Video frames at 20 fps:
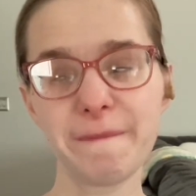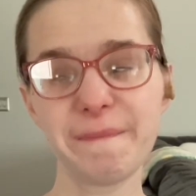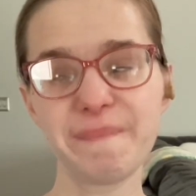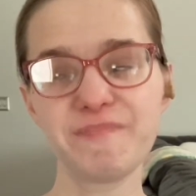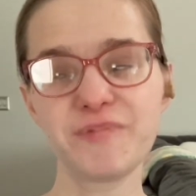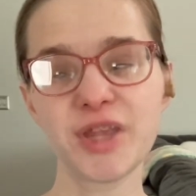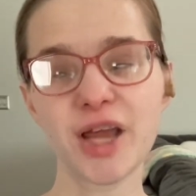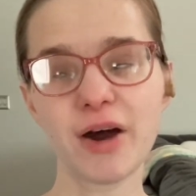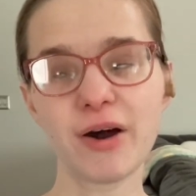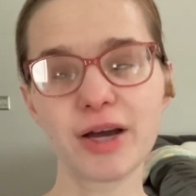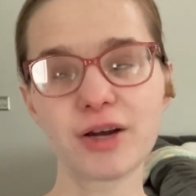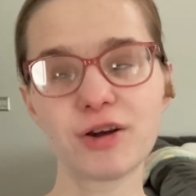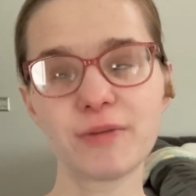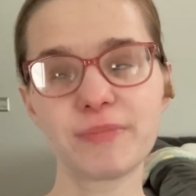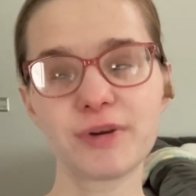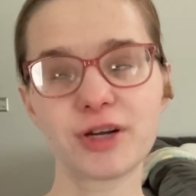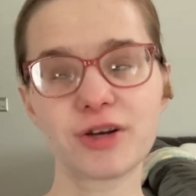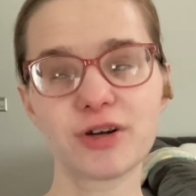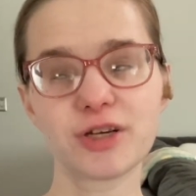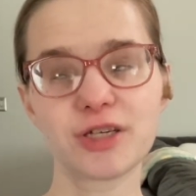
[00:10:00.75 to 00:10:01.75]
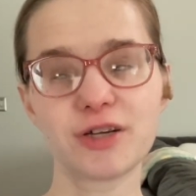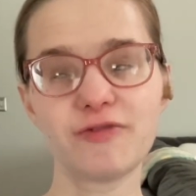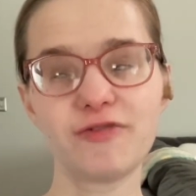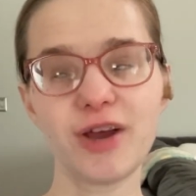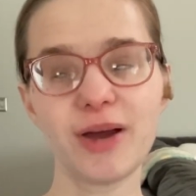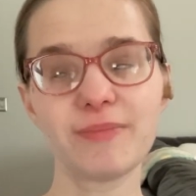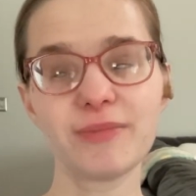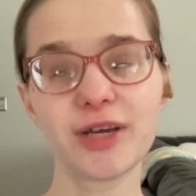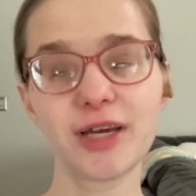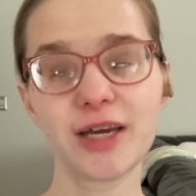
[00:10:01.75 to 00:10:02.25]
I grew up in a Christian
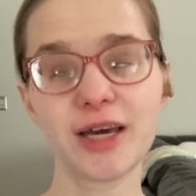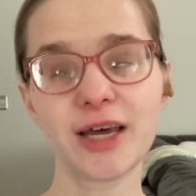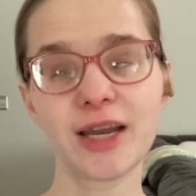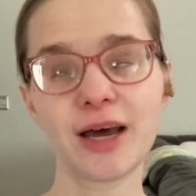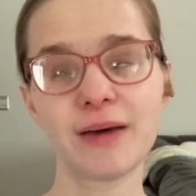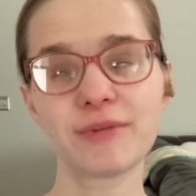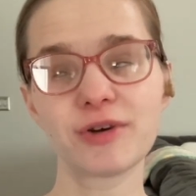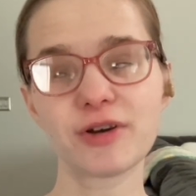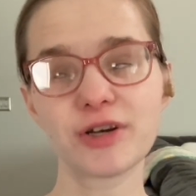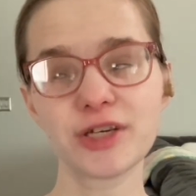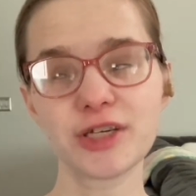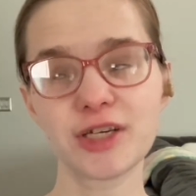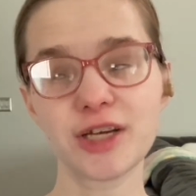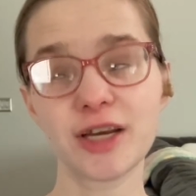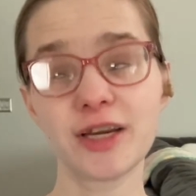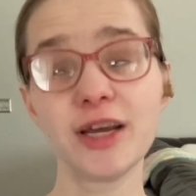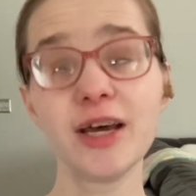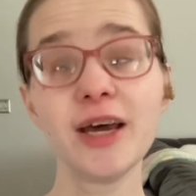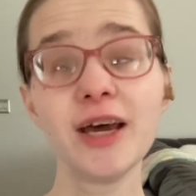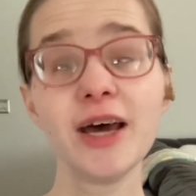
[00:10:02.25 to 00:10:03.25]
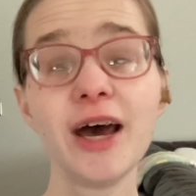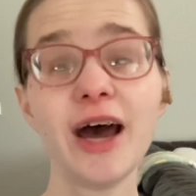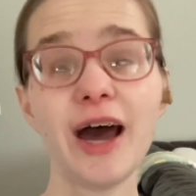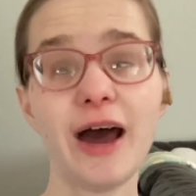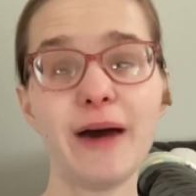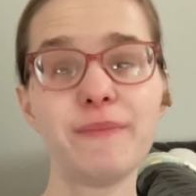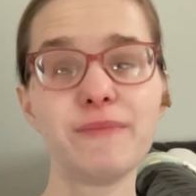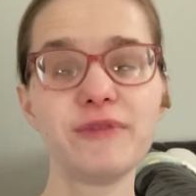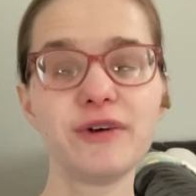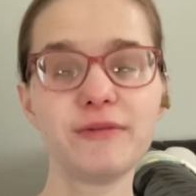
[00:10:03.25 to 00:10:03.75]
family, and I'm a Christian,
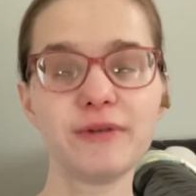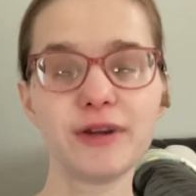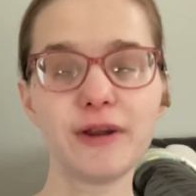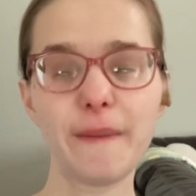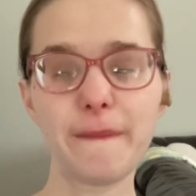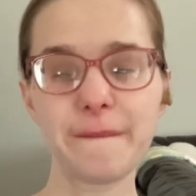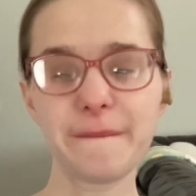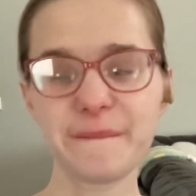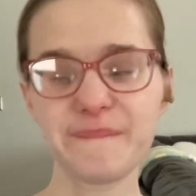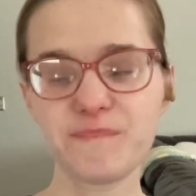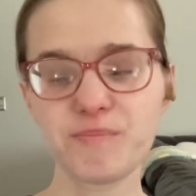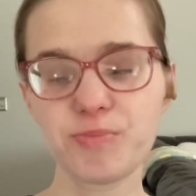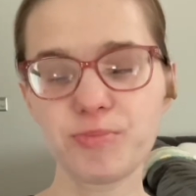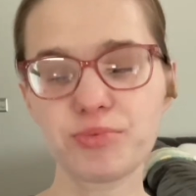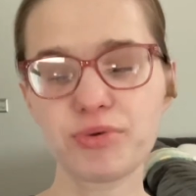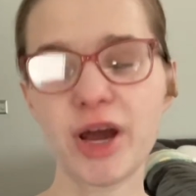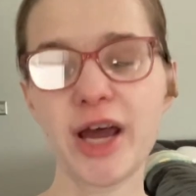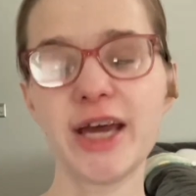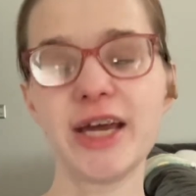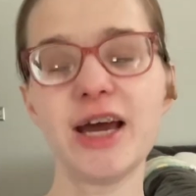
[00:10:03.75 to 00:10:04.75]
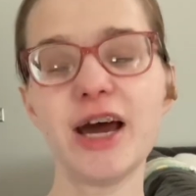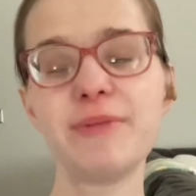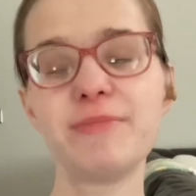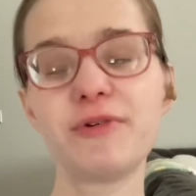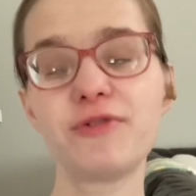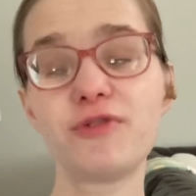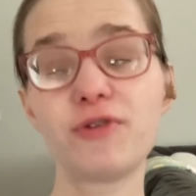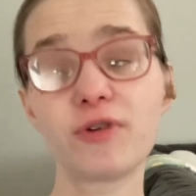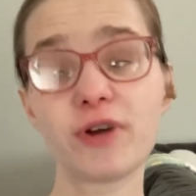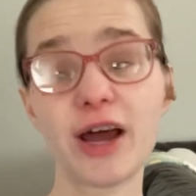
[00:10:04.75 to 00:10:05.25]
and we would pray
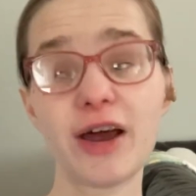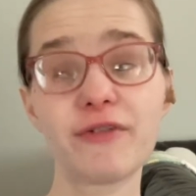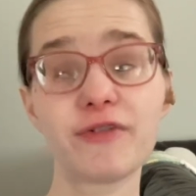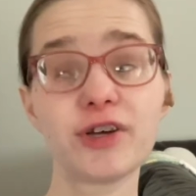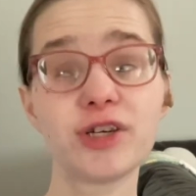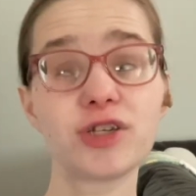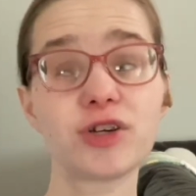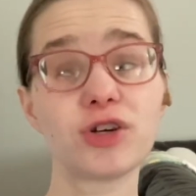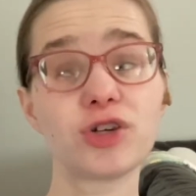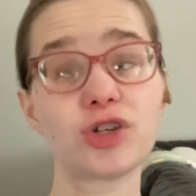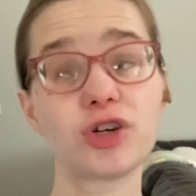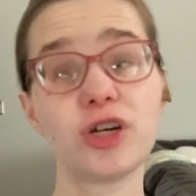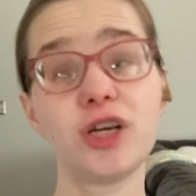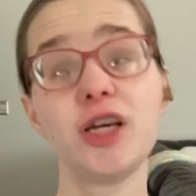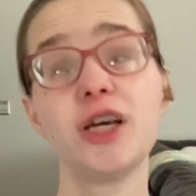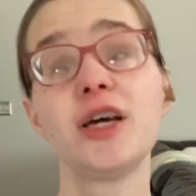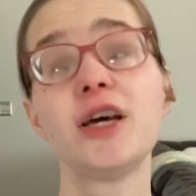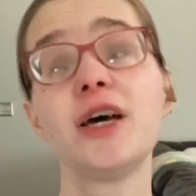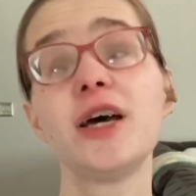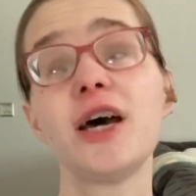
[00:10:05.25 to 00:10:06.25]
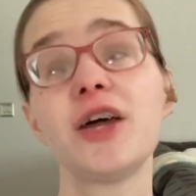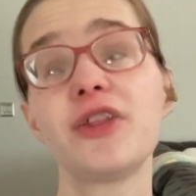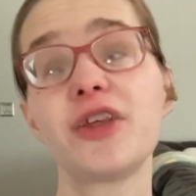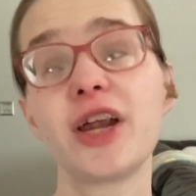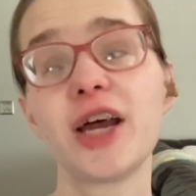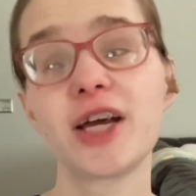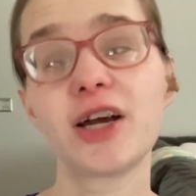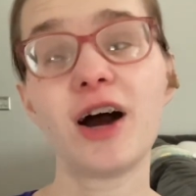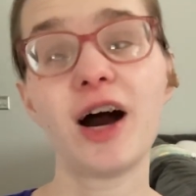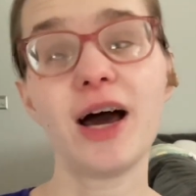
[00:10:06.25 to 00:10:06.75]
before every surgery that
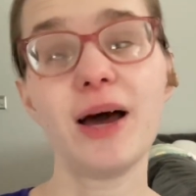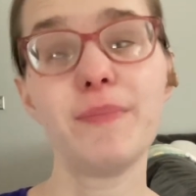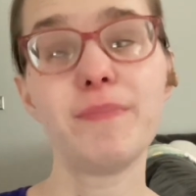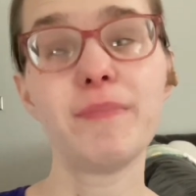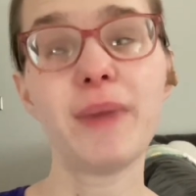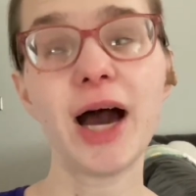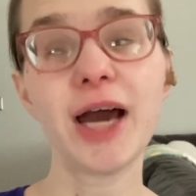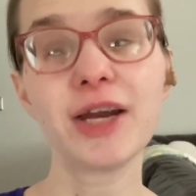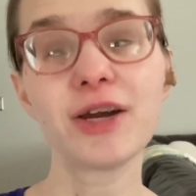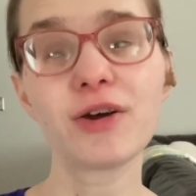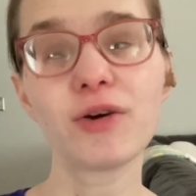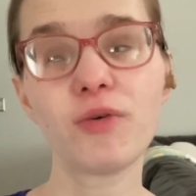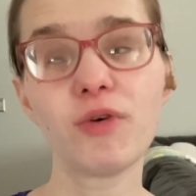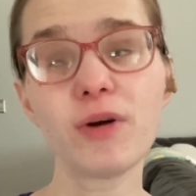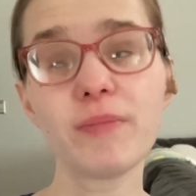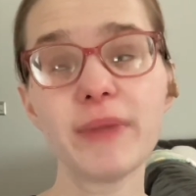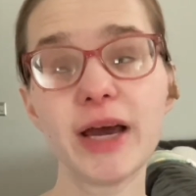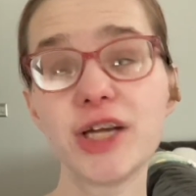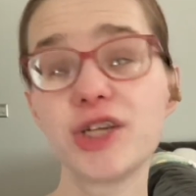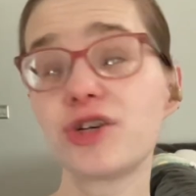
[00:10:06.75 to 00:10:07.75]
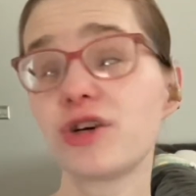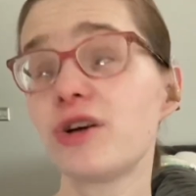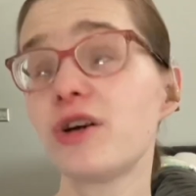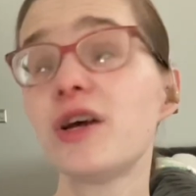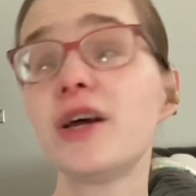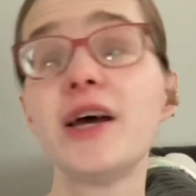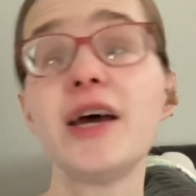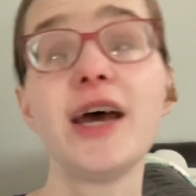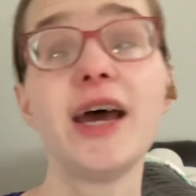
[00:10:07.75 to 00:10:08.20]
I got, minor or major.